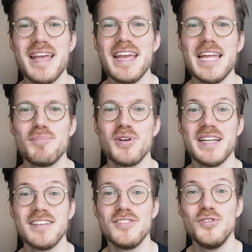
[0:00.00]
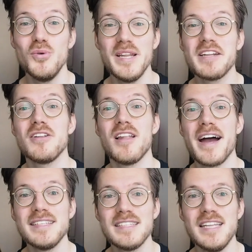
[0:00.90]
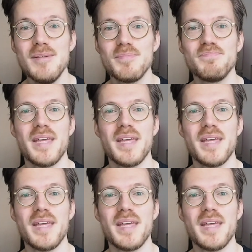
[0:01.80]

It predicted too little light sleep